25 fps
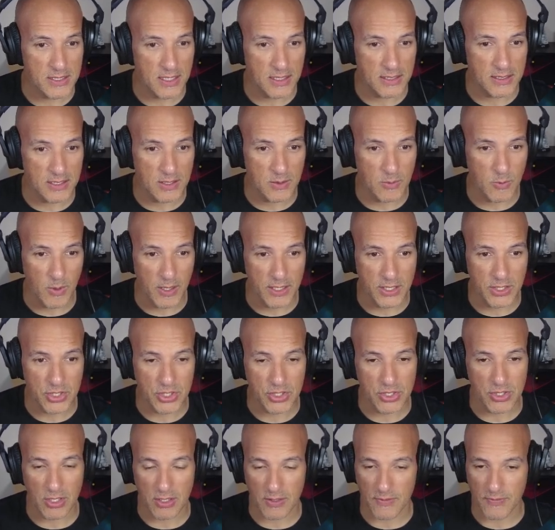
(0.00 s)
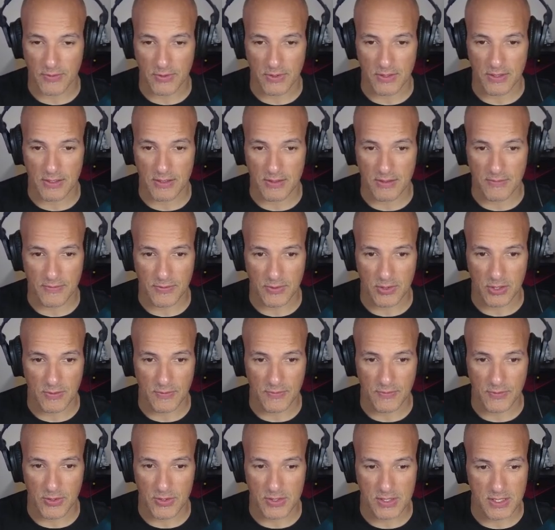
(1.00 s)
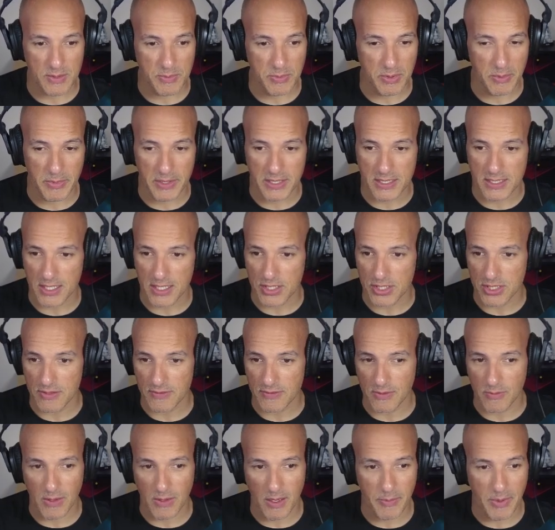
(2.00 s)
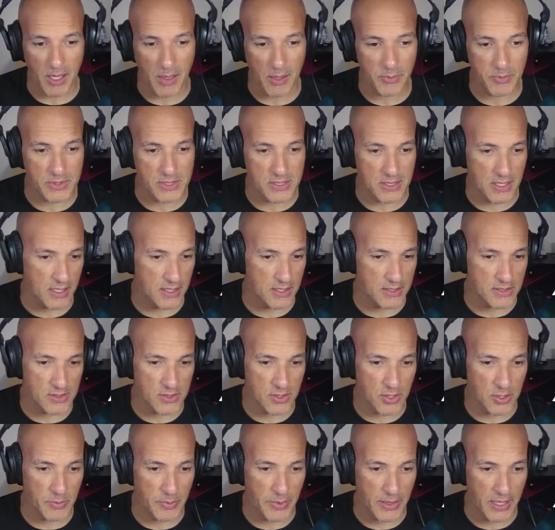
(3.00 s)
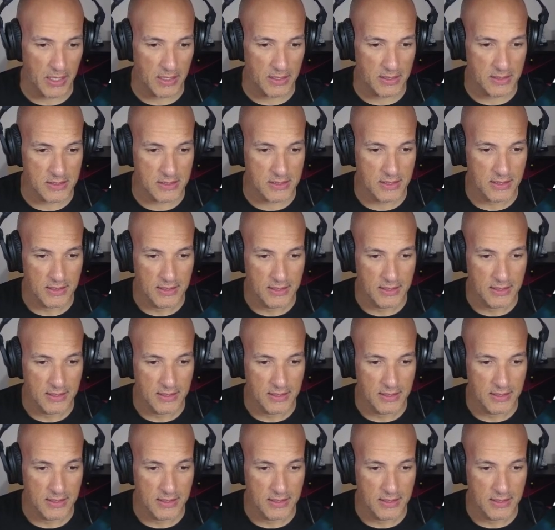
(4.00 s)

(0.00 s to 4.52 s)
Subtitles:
I did a one shot for the first implementation of the web app, assigned it to Copilot,